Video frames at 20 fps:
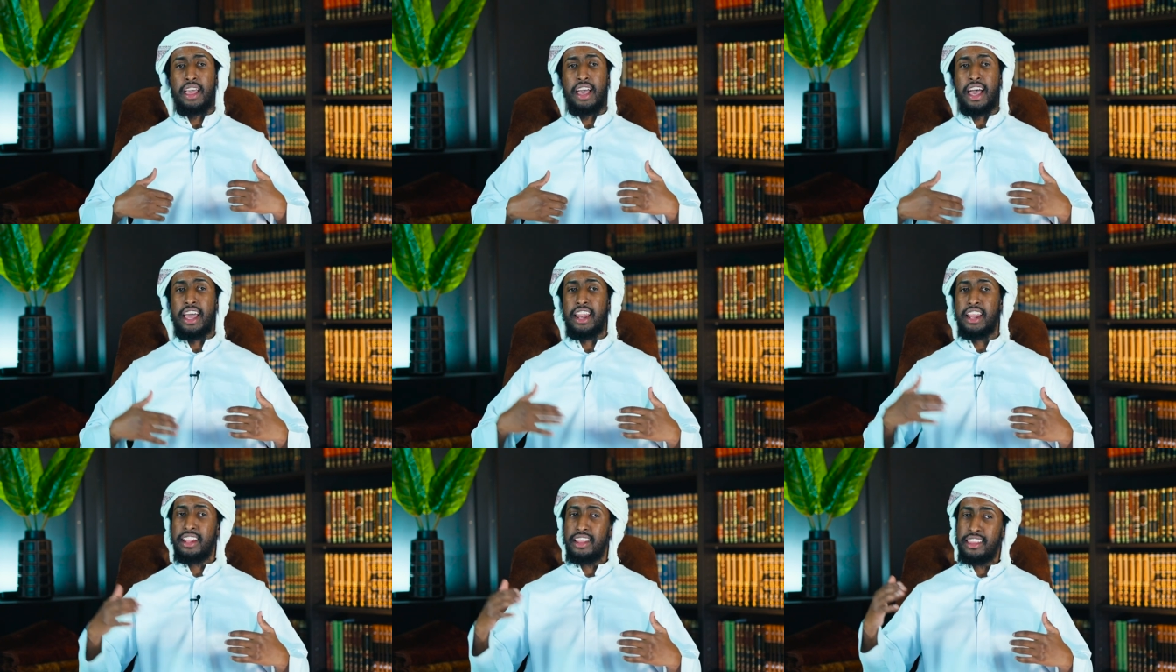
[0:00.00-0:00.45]

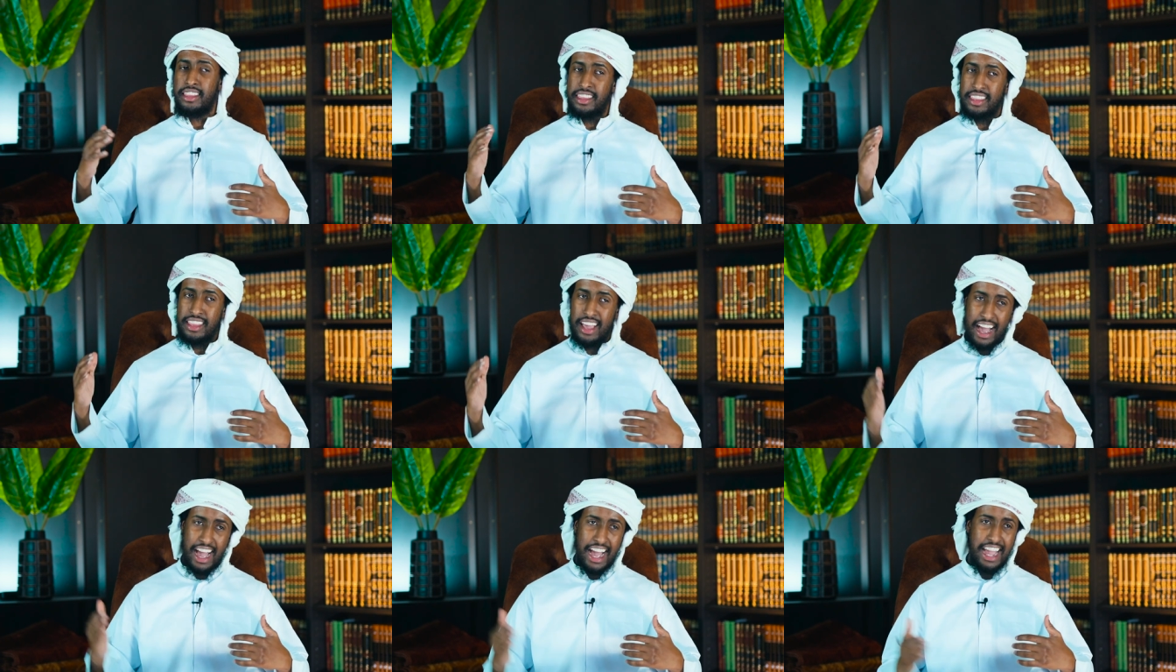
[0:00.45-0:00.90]
an
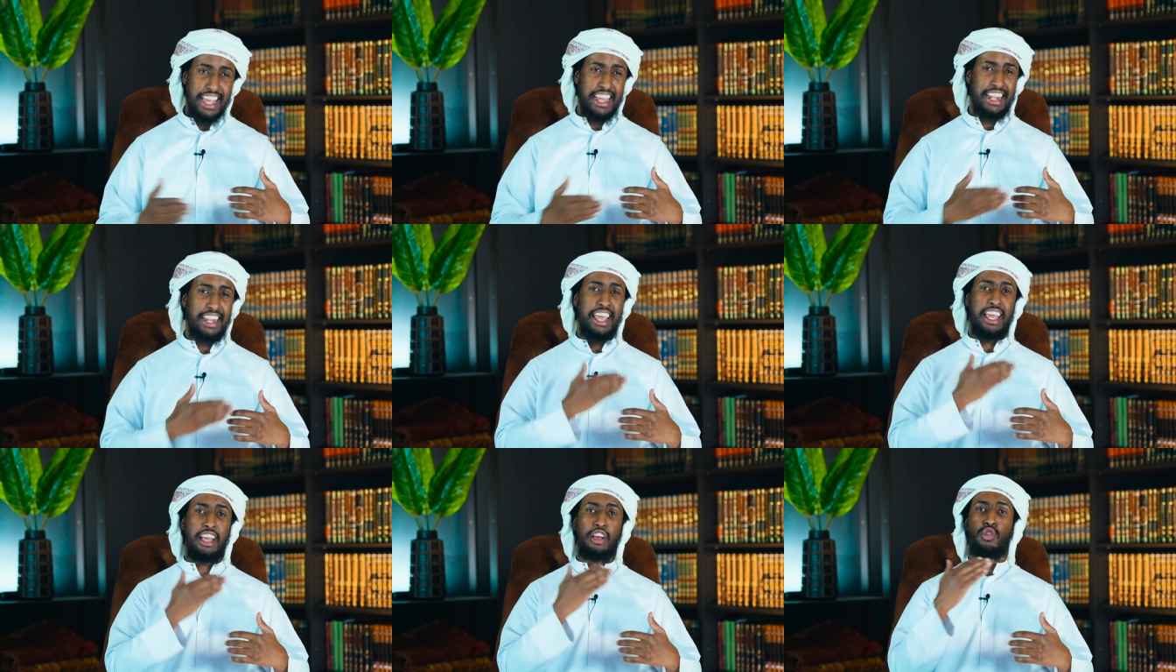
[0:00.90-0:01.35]
entire
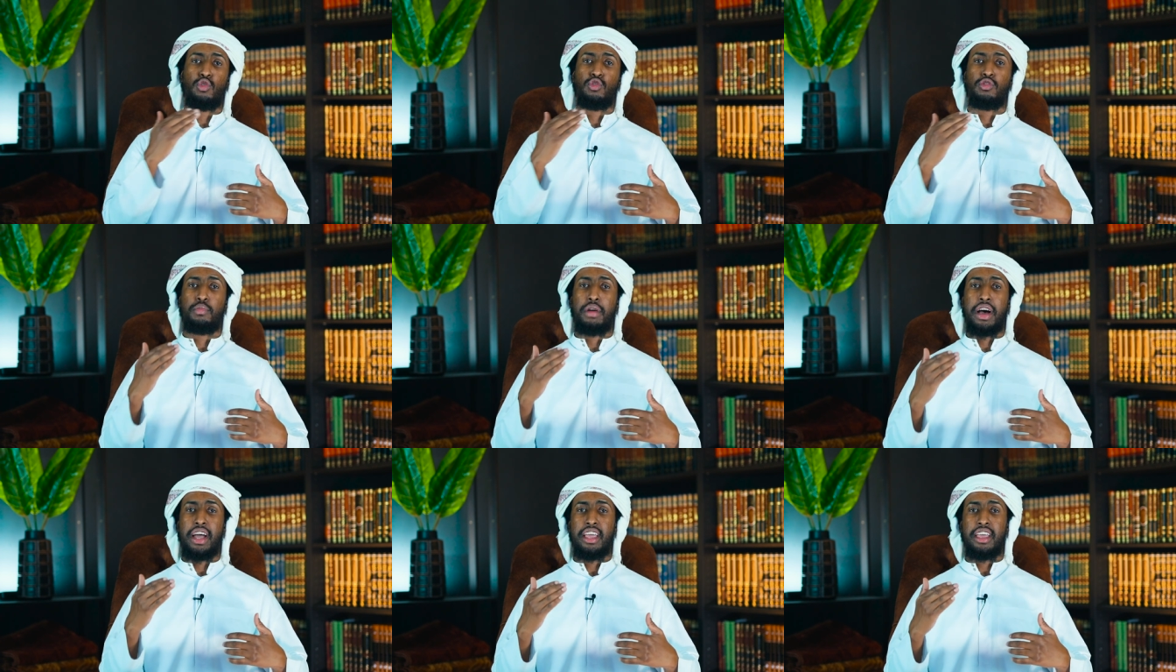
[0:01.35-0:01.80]
day goes
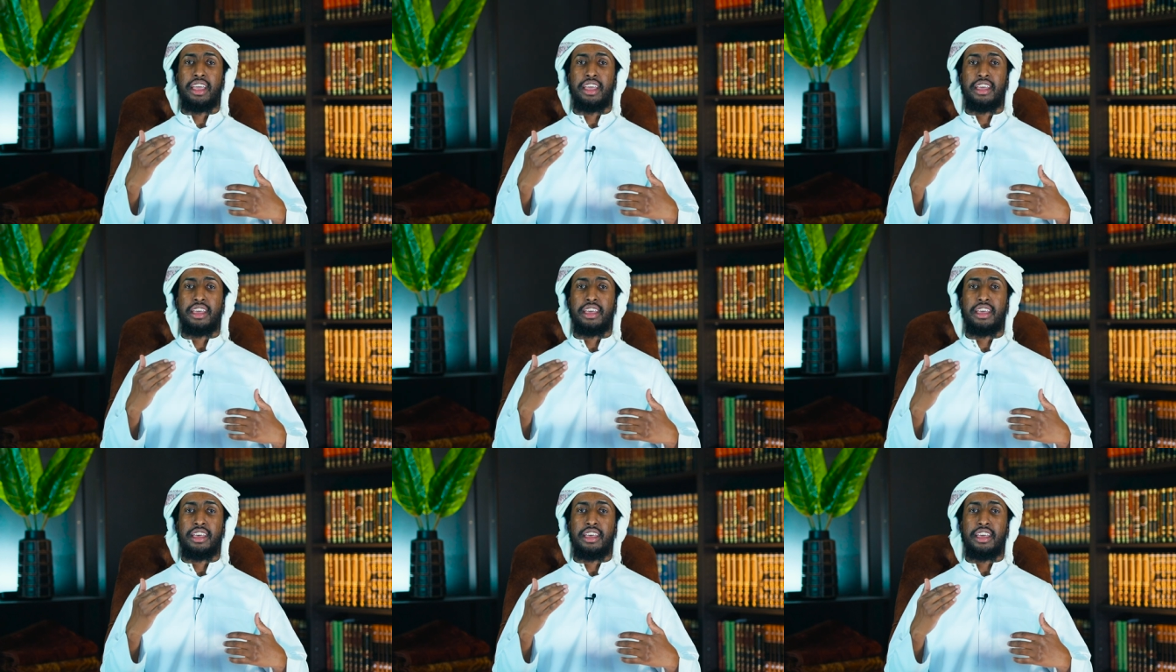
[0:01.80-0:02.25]
by,
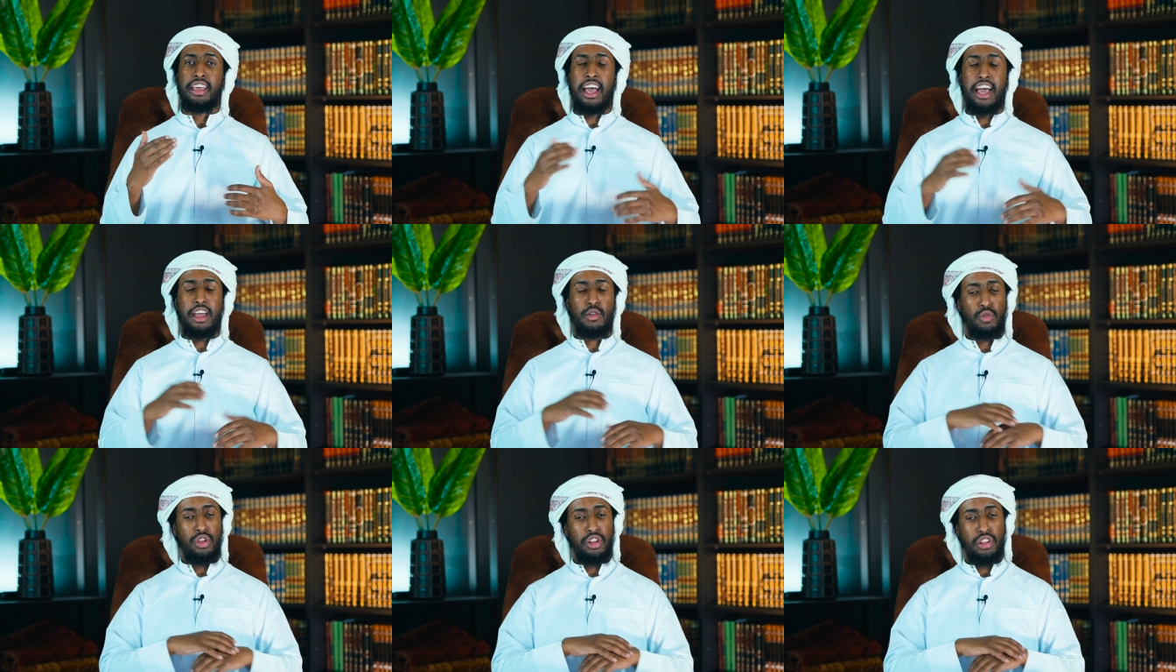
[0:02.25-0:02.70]

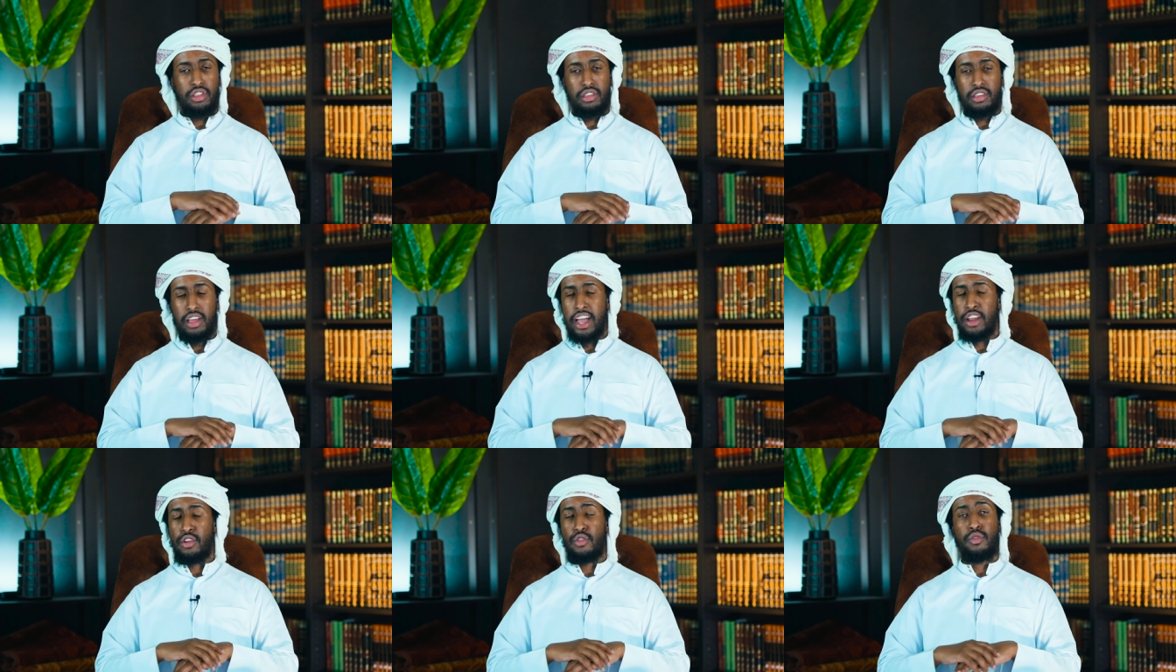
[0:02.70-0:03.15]
and we
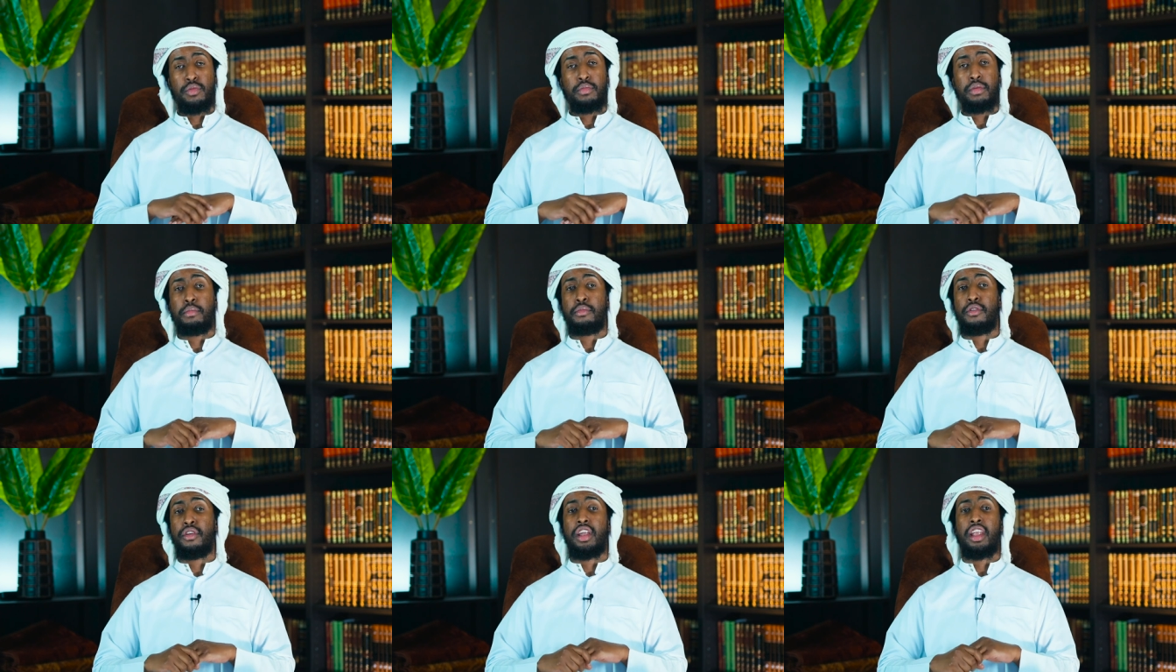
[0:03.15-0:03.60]
I don't
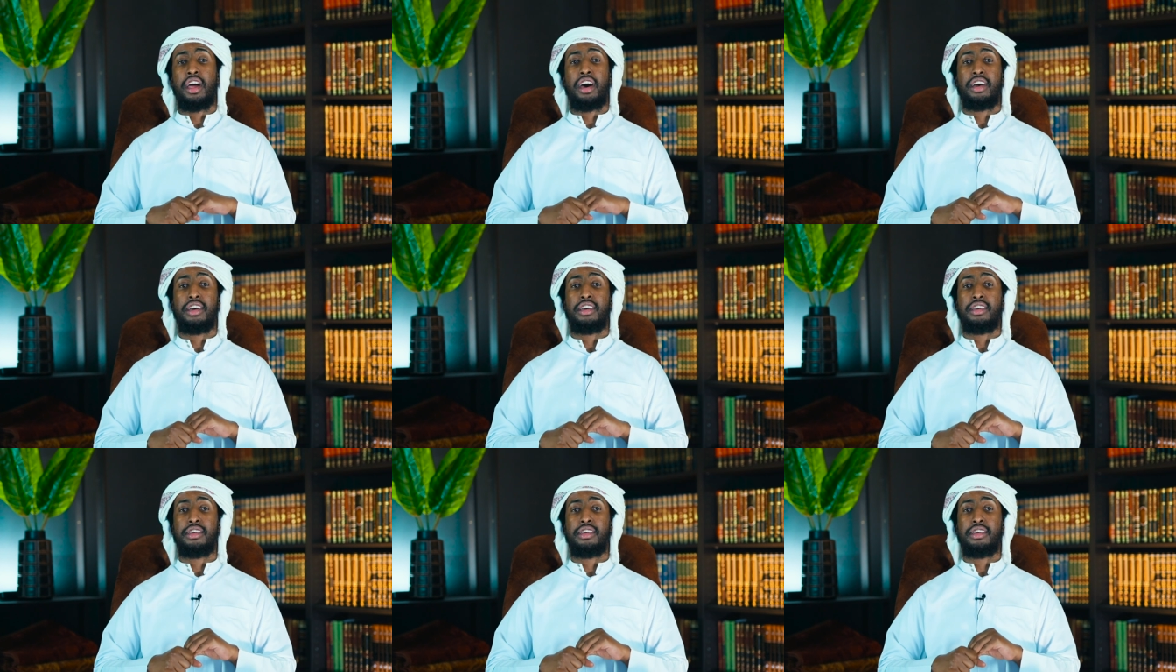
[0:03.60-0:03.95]
remember Allah.